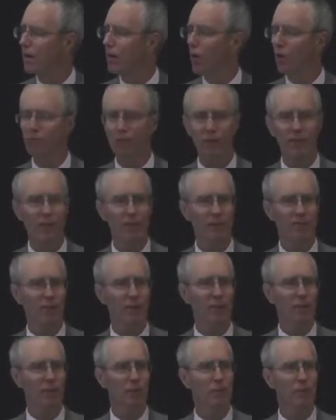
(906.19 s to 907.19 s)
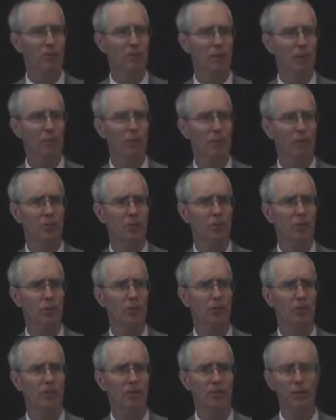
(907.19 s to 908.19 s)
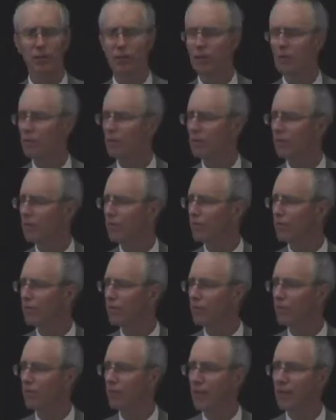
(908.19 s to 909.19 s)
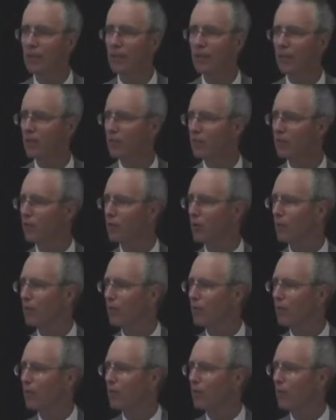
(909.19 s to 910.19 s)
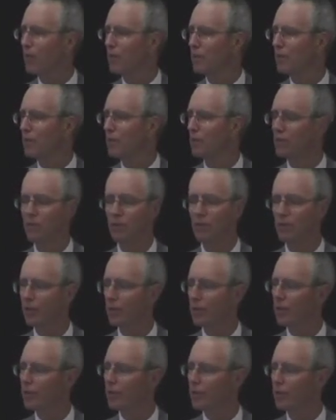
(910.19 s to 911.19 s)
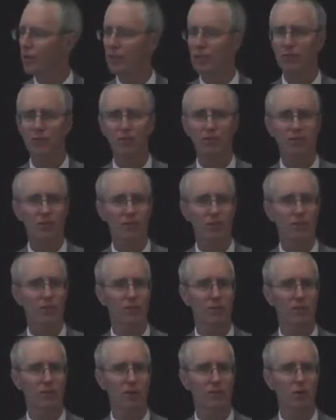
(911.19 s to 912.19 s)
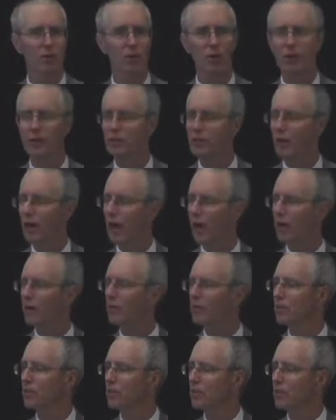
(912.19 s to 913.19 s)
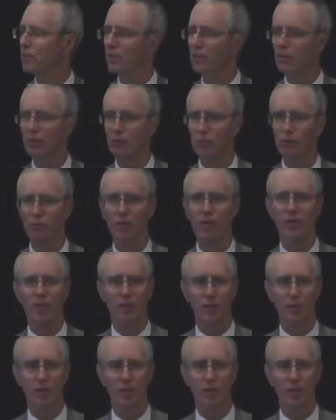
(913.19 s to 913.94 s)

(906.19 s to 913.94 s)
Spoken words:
Hopefully that's not going to be something you do every year, every 10 years. So maybe in this particular case is a temporary tie-off that you're going to use.